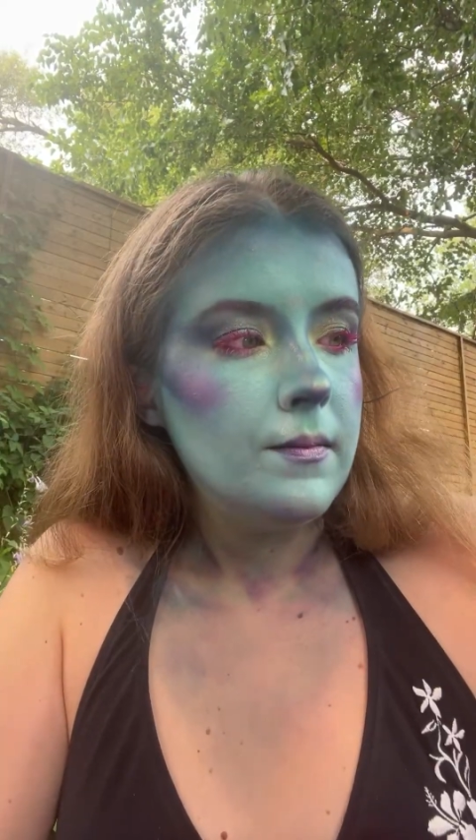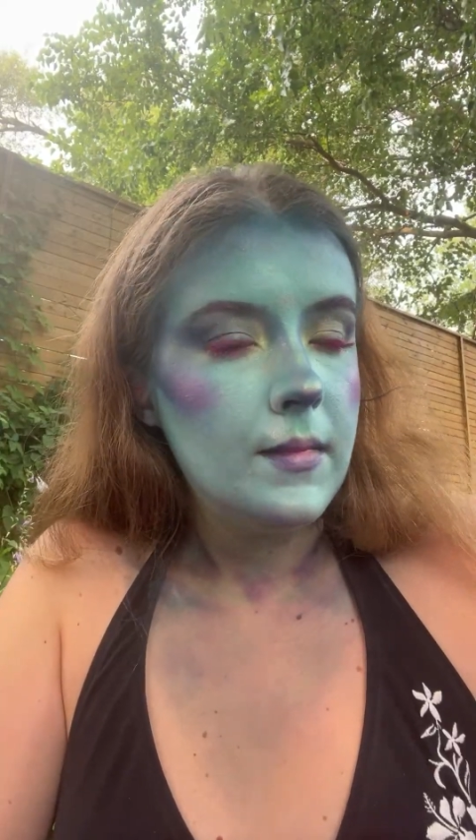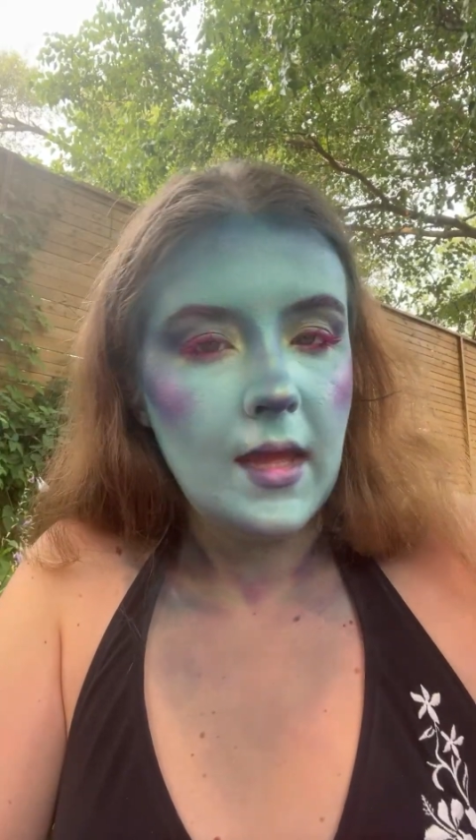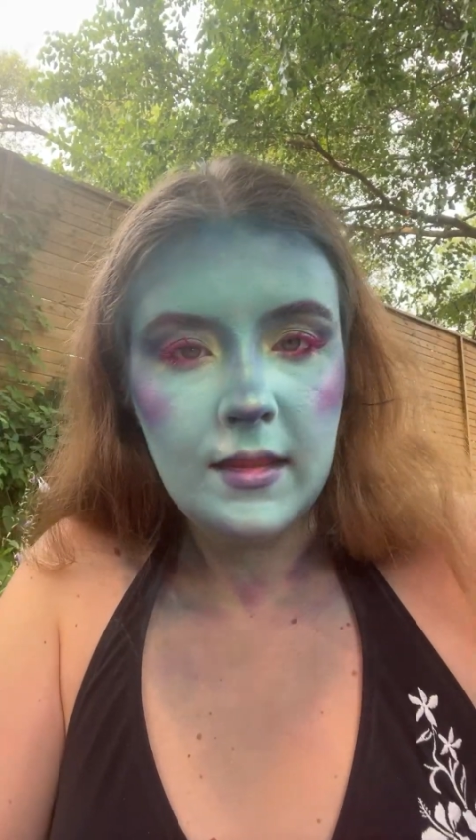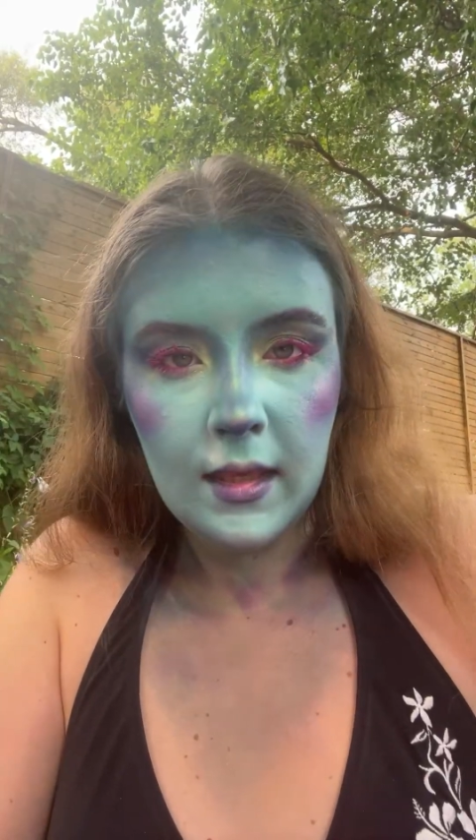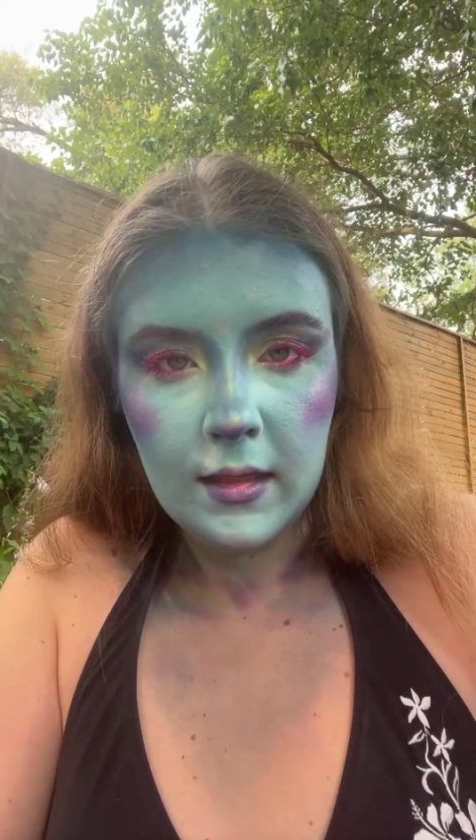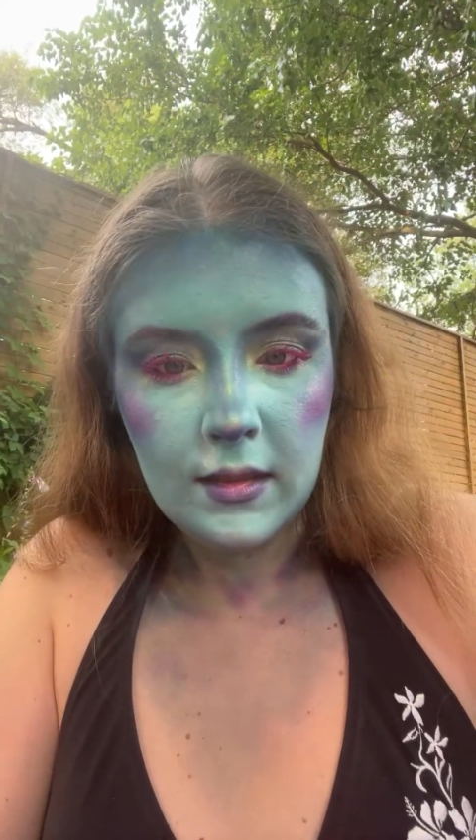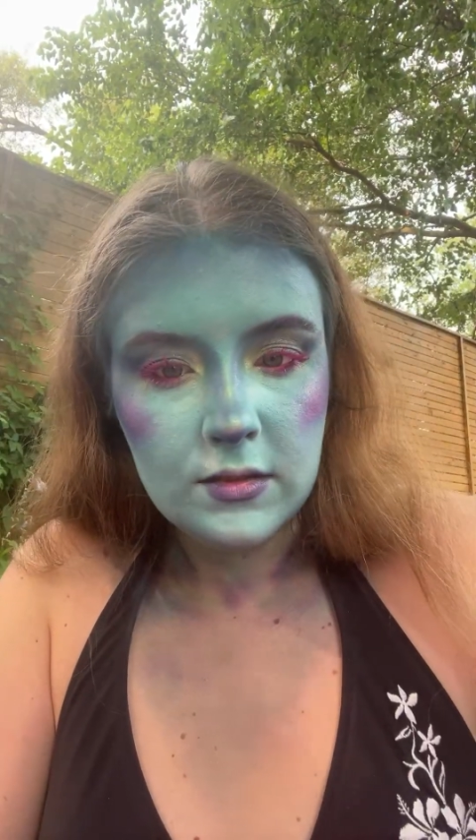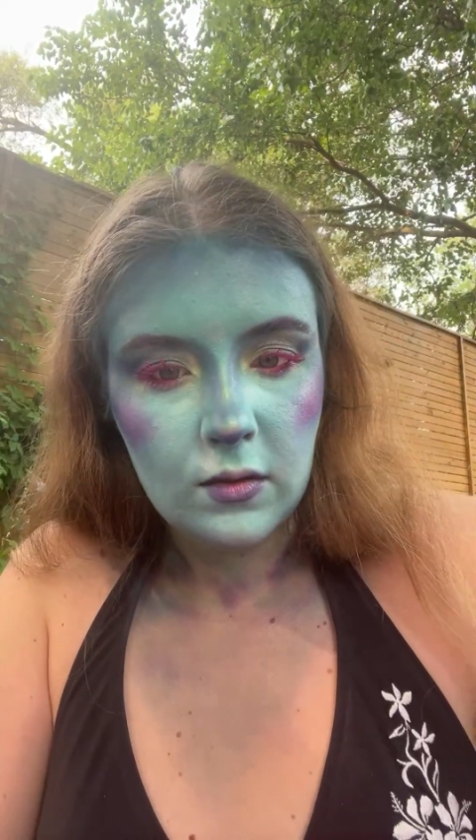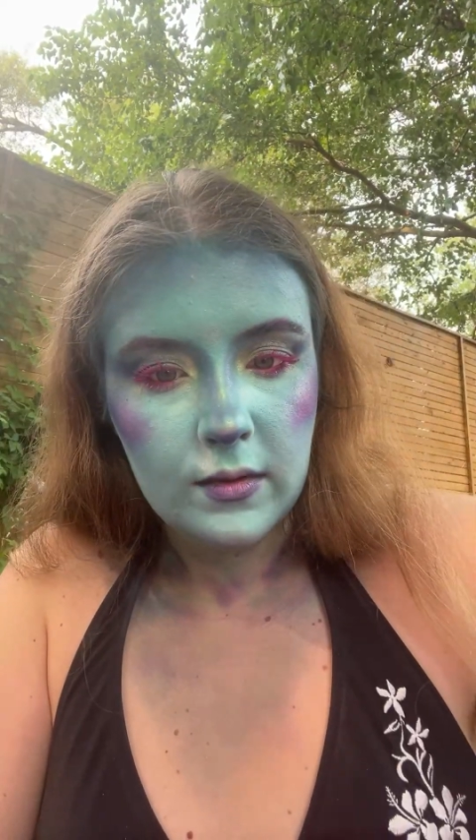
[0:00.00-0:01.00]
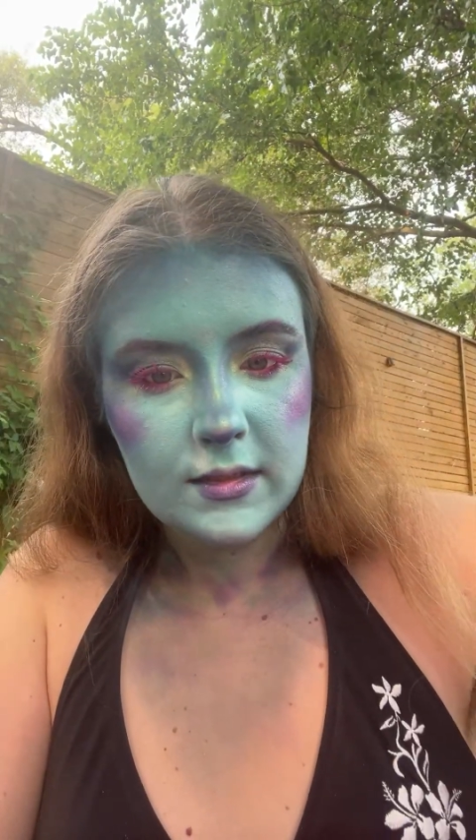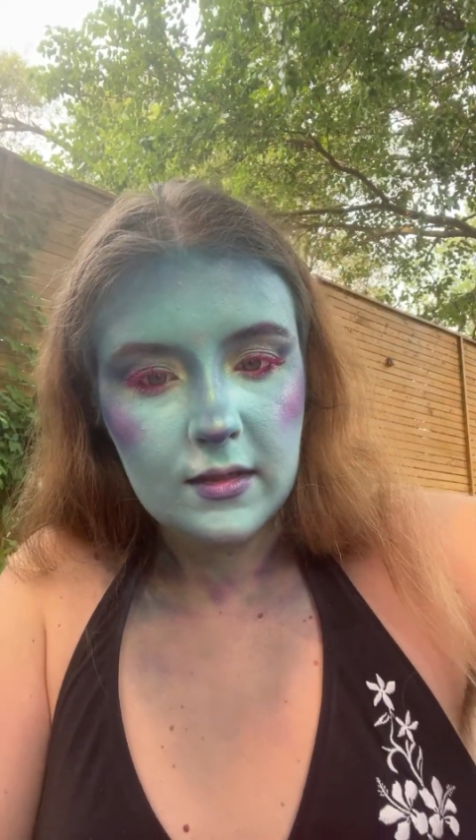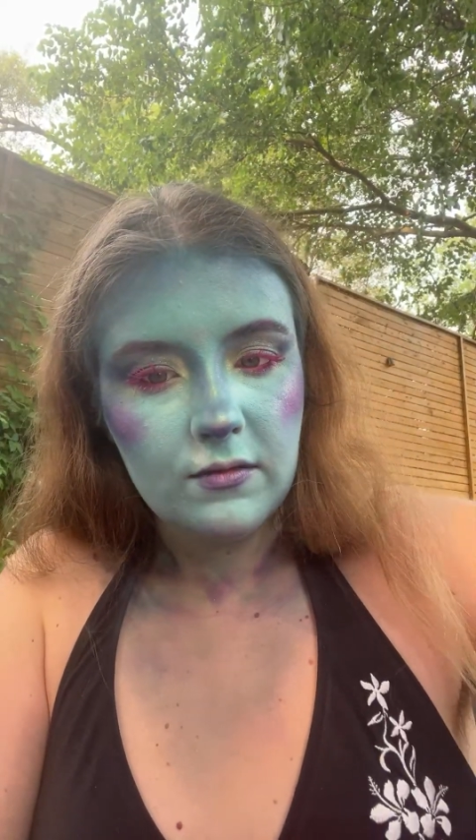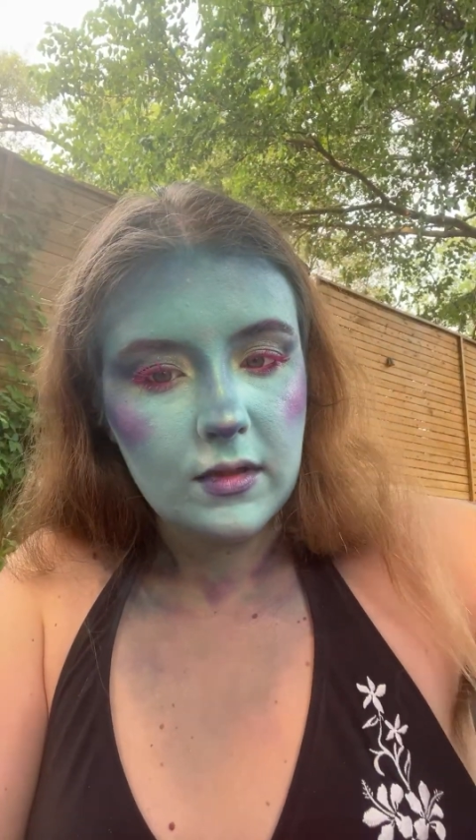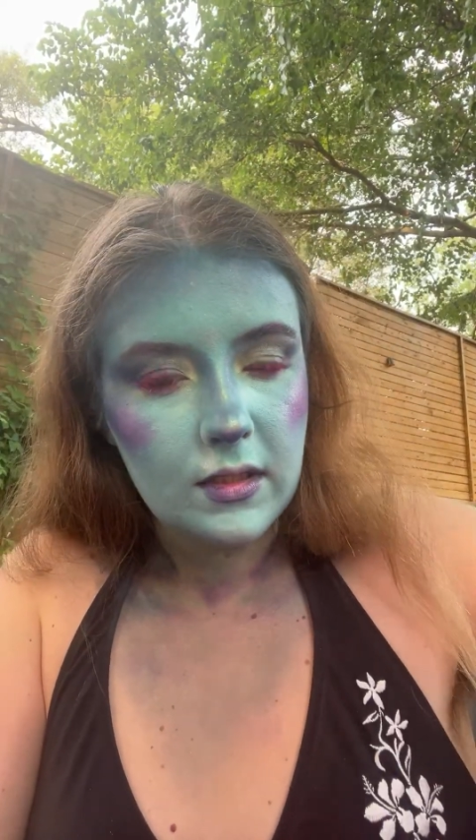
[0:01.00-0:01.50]
At the end it's always
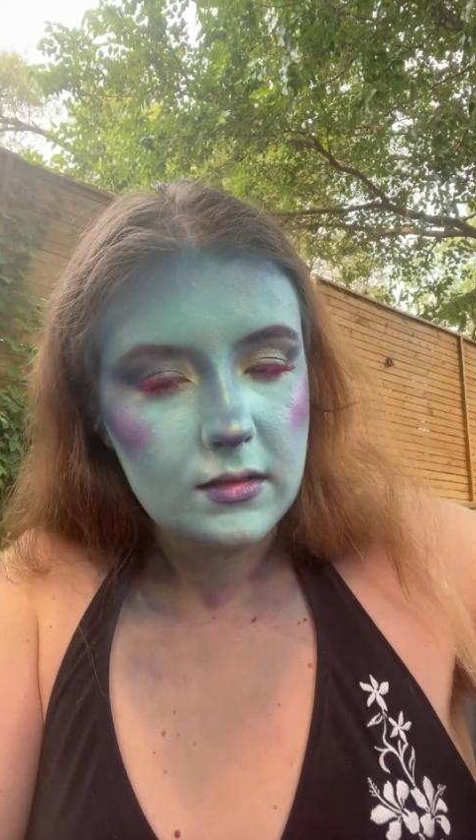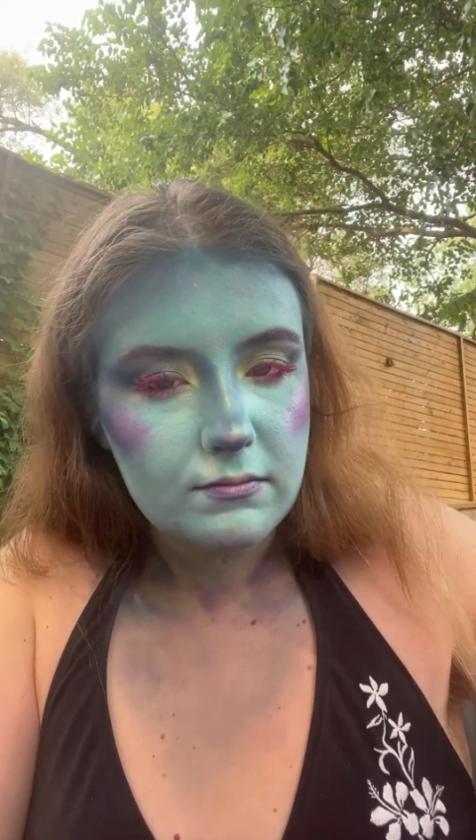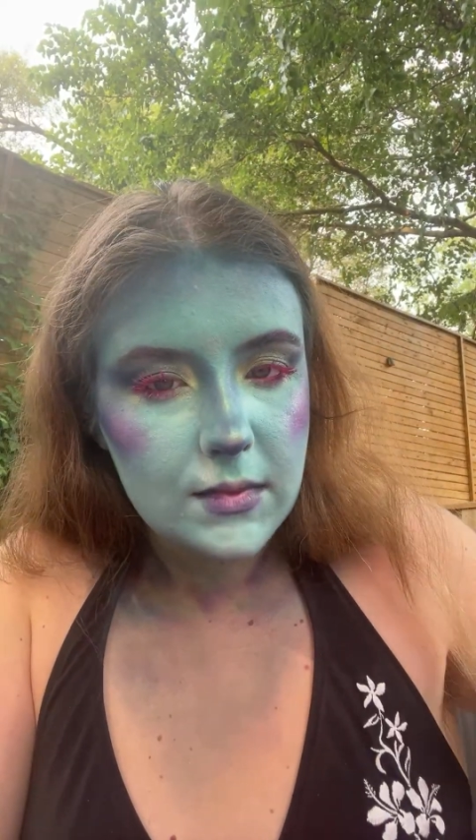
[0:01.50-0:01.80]
like really